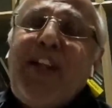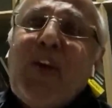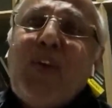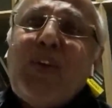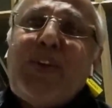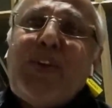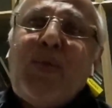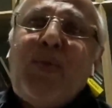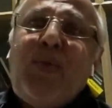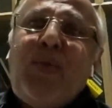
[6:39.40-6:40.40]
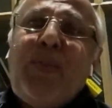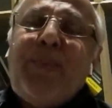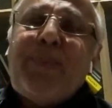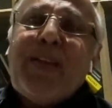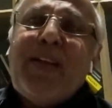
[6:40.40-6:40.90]
recourse to
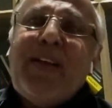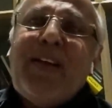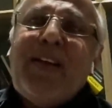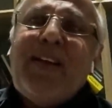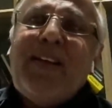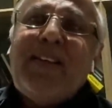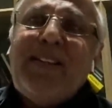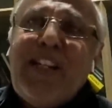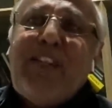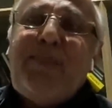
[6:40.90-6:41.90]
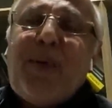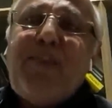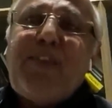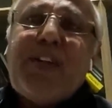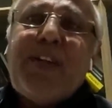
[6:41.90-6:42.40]
this
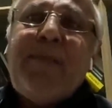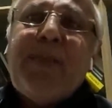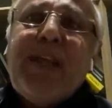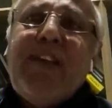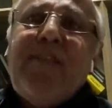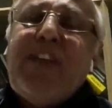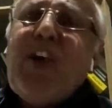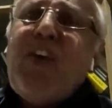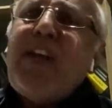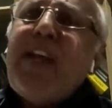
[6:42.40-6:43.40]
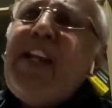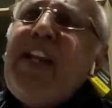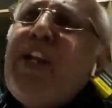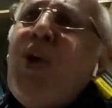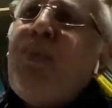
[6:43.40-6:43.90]
provision without
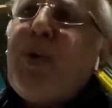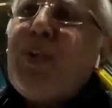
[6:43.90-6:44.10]
any due